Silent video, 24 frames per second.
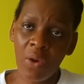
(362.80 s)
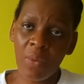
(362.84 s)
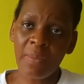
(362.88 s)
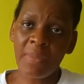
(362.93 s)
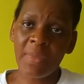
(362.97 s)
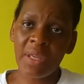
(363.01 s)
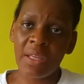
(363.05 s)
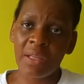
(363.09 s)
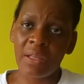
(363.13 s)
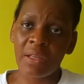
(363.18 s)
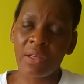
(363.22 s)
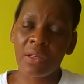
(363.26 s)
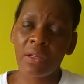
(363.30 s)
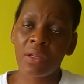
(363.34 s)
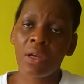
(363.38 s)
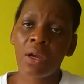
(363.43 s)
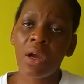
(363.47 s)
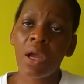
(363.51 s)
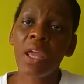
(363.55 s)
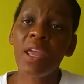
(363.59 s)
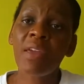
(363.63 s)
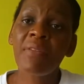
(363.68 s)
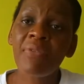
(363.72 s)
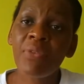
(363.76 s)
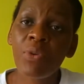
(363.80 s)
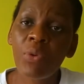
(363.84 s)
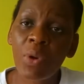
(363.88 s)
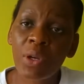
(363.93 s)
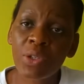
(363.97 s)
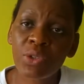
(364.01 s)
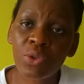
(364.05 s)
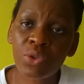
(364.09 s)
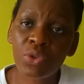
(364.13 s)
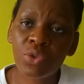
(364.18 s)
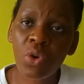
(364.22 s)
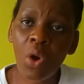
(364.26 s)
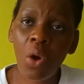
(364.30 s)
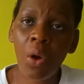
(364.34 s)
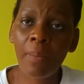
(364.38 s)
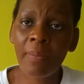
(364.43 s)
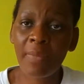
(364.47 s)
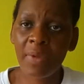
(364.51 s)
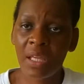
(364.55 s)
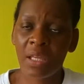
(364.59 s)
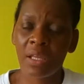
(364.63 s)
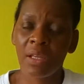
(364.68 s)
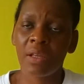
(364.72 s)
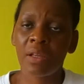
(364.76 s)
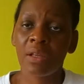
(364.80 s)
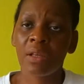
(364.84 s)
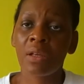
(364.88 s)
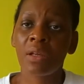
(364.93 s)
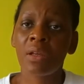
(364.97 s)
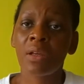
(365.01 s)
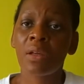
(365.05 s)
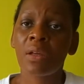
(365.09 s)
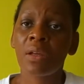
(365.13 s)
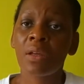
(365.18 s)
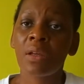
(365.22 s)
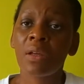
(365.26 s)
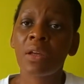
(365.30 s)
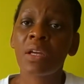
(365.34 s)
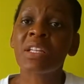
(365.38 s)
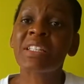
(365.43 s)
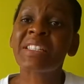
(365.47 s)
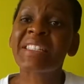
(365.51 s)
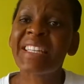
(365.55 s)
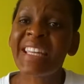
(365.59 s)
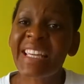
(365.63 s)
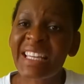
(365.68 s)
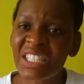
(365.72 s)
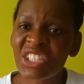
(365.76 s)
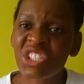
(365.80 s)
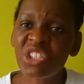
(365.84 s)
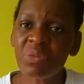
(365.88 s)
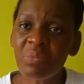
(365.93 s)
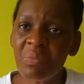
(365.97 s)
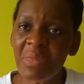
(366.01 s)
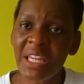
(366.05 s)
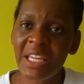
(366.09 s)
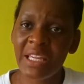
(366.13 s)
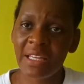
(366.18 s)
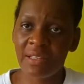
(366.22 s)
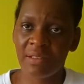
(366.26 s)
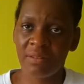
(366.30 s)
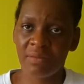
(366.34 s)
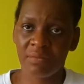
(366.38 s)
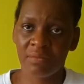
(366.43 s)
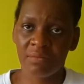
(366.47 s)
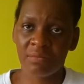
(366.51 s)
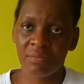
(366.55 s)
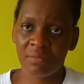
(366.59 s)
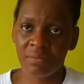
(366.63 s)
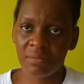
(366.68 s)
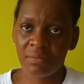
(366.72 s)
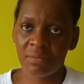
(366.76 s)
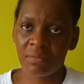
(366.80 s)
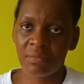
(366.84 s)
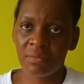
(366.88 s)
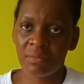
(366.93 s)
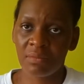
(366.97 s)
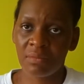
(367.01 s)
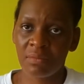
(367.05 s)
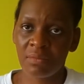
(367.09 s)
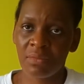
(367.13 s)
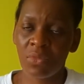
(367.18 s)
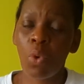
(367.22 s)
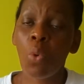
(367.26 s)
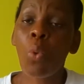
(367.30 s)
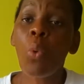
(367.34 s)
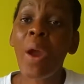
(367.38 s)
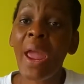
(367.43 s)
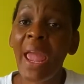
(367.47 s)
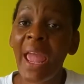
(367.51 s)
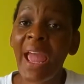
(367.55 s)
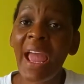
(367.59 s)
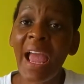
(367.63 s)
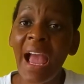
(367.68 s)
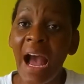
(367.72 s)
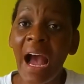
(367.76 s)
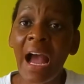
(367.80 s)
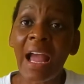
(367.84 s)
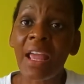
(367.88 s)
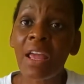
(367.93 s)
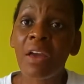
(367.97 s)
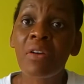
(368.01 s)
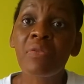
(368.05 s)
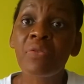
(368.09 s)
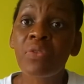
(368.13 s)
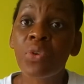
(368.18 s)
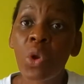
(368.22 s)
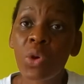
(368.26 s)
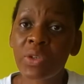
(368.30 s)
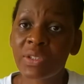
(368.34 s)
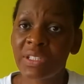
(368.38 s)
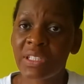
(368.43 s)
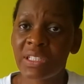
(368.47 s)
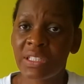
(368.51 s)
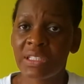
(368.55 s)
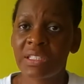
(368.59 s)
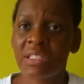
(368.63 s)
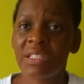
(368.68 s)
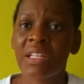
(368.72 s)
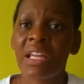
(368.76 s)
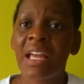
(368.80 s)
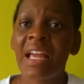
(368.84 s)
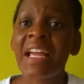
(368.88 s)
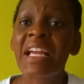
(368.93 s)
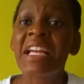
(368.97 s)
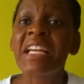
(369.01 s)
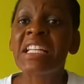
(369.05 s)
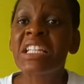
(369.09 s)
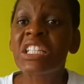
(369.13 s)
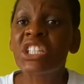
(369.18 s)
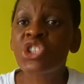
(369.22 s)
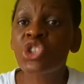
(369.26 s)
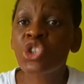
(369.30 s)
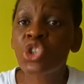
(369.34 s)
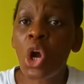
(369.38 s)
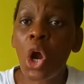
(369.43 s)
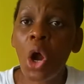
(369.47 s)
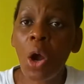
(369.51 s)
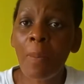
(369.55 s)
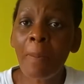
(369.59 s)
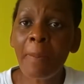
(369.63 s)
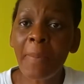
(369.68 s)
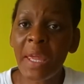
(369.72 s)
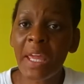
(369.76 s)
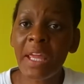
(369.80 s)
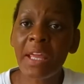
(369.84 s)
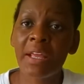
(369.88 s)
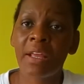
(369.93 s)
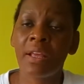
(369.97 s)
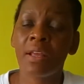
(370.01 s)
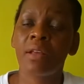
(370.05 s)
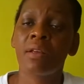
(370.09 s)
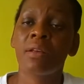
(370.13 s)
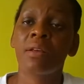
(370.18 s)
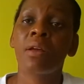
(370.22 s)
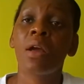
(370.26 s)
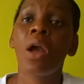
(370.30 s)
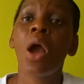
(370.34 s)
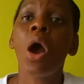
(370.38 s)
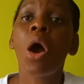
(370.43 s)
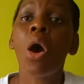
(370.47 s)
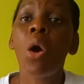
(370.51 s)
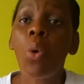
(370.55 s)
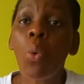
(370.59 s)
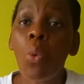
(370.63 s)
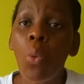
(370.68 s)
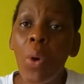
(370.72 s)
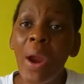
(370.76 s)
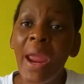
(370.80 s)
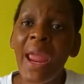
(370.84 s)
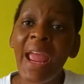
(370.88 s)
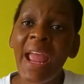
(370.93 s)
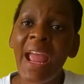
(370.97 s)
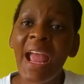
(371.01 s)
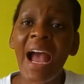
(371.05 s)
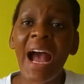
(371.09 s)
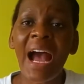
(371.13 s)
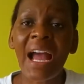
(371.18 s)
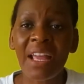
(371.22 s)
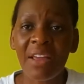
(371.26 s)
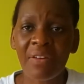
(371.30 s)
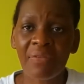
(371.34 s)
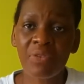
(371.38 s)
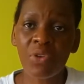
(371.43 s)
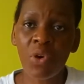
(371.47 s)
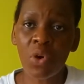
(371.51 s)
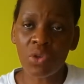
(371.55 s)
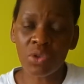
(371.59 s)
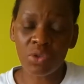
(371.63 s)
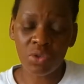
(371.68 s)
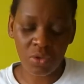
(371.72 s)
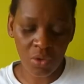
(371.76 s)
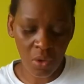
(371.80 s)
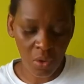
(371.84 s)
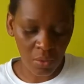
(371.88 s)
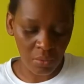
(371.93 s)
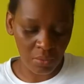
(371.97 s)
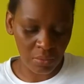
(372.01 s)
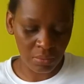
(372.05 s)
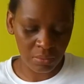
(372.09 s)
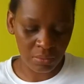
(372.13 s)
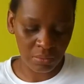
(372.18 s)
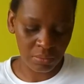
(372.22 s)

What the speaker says: me, if you were to show me, teach me where I have lost it, show me where I have gone wrong.